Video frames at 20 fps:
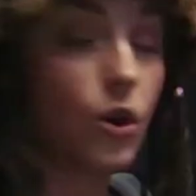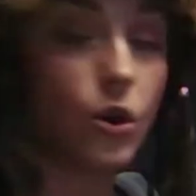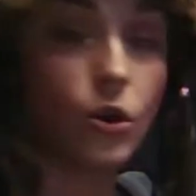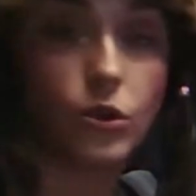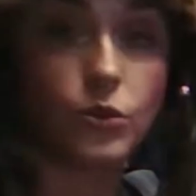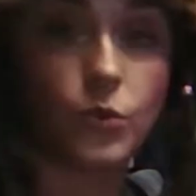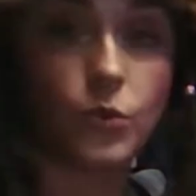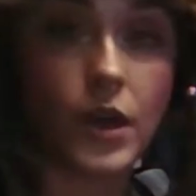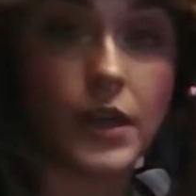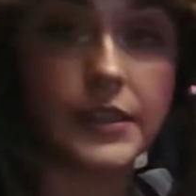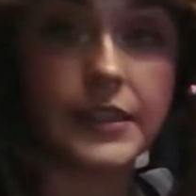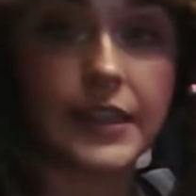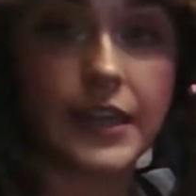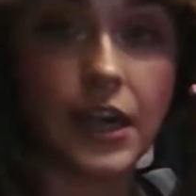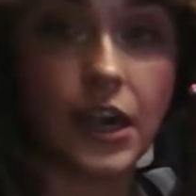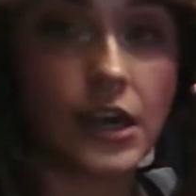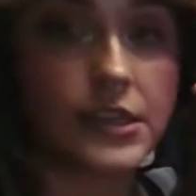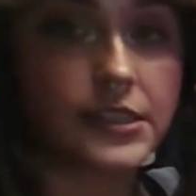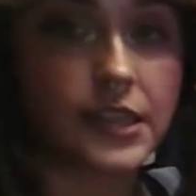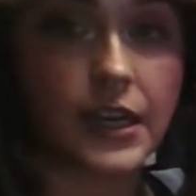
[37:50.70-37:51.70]
cold wand
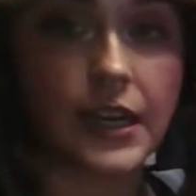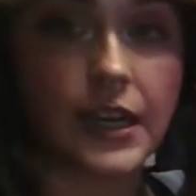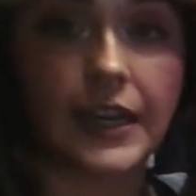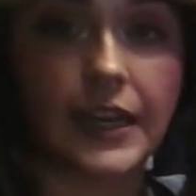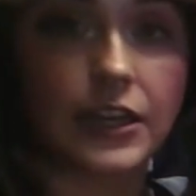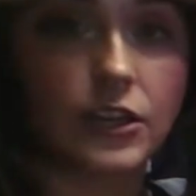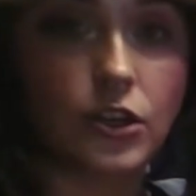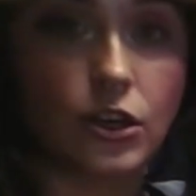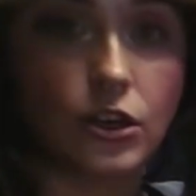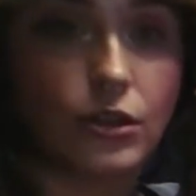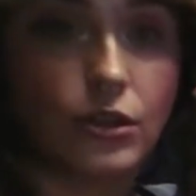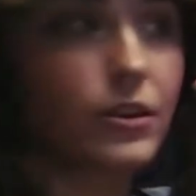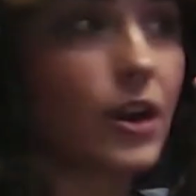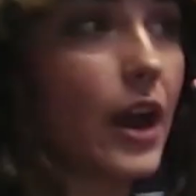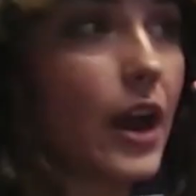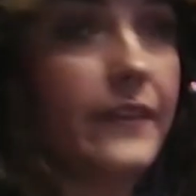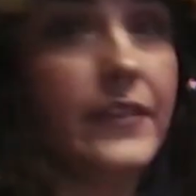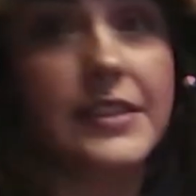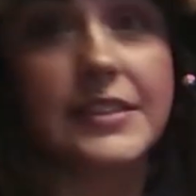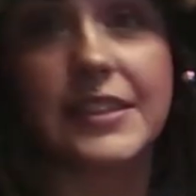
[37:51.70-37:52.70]
here, is gonna get cold,
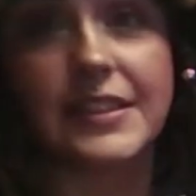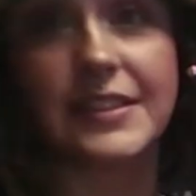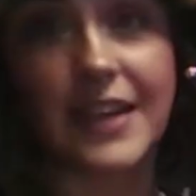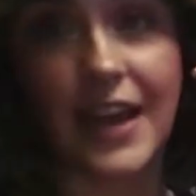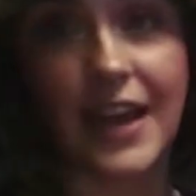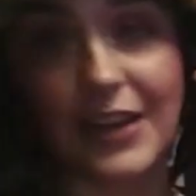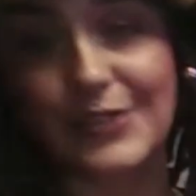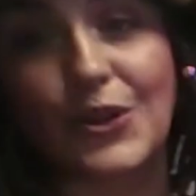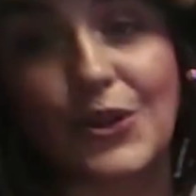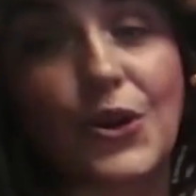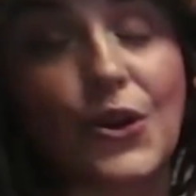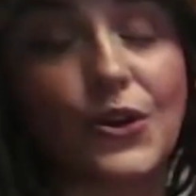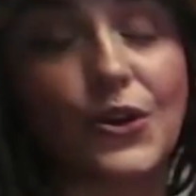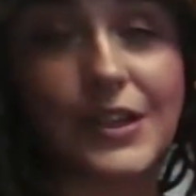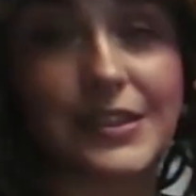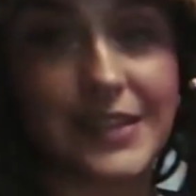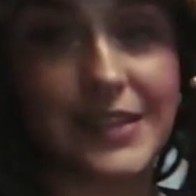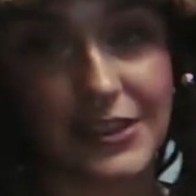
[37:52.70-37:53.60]
obviously not as cold because